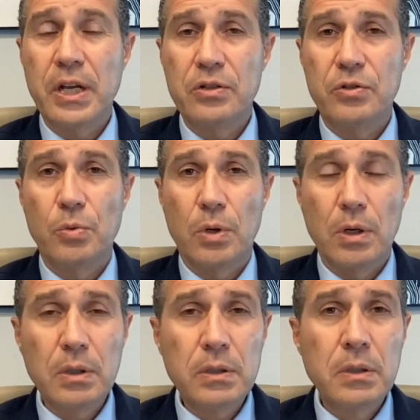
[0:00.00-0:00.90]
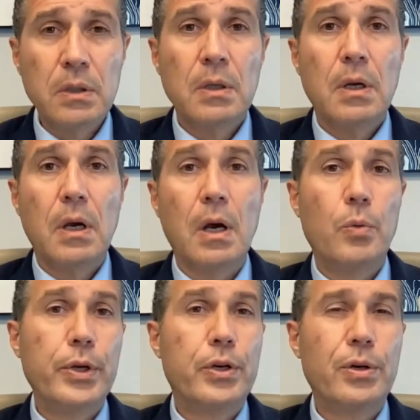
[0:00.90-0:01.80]
change the world,
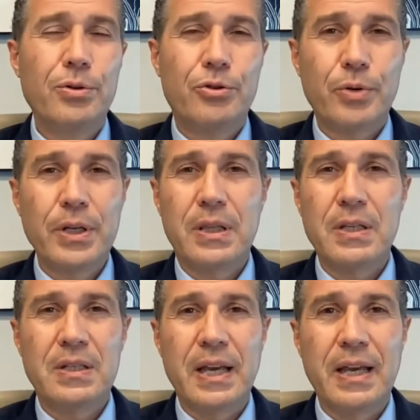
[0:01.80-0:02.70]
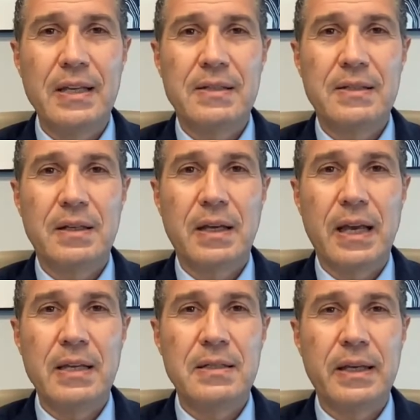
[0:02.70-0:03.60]
uh, we couldn't treat this case
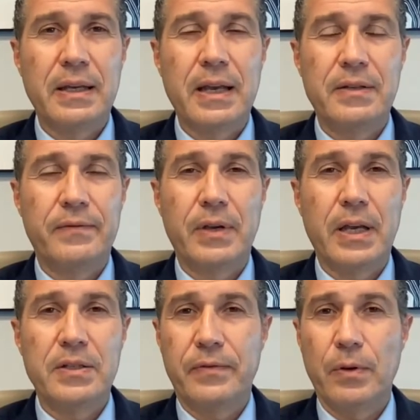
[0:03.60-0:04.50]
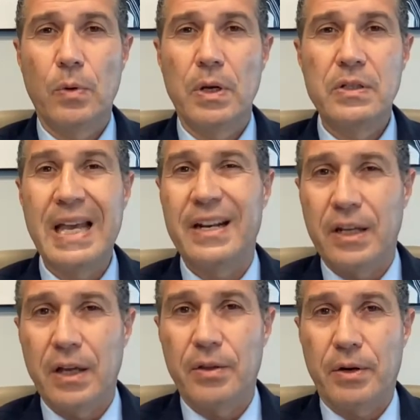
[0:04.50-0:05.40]
as as if as if it was
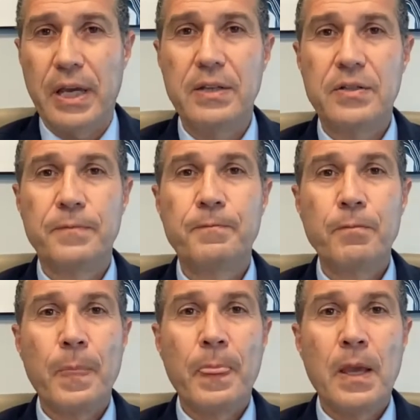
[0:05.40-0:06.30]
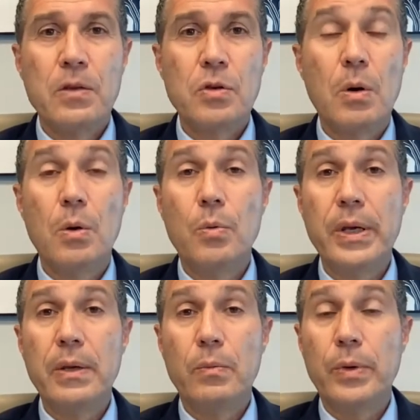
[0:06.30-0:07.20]
any other case. So
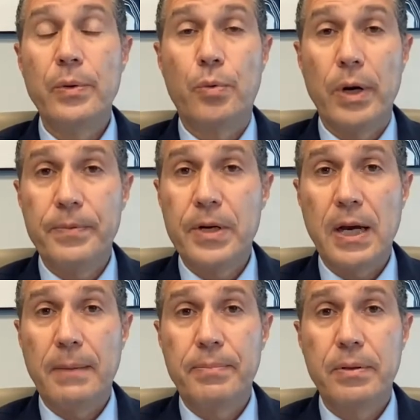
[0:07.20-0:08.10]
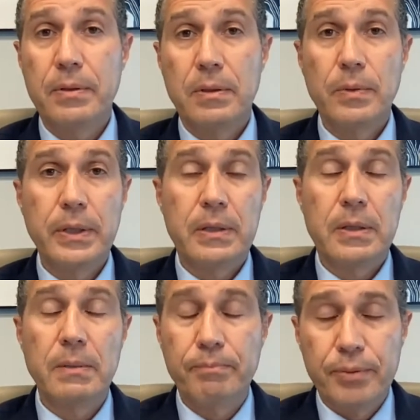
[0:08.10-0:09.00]
we we ripped up, we
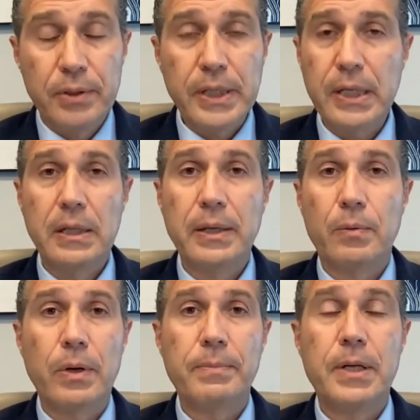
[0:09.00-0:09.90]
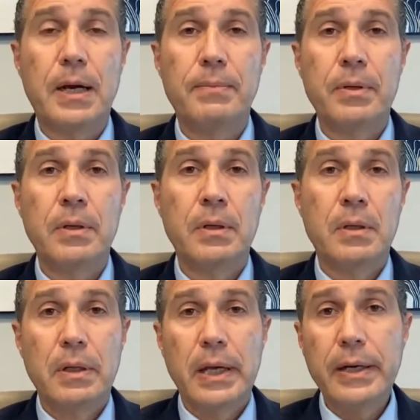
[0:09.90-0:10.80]
completely ripped up
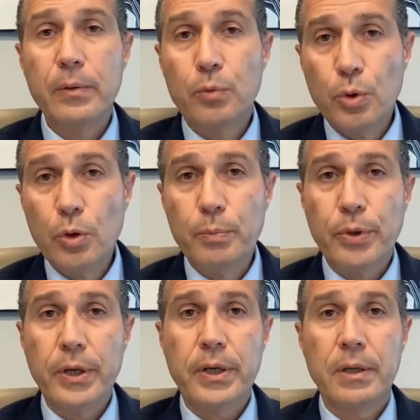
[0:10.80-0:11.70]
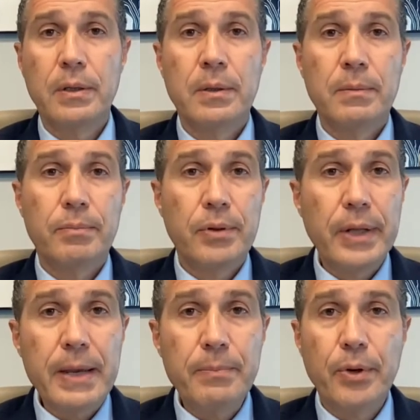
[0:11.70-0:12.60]
any rule book,
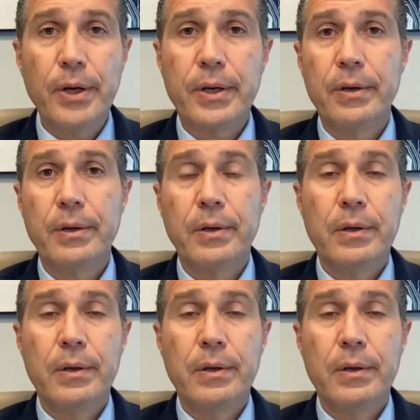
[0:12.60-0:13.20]
playbook,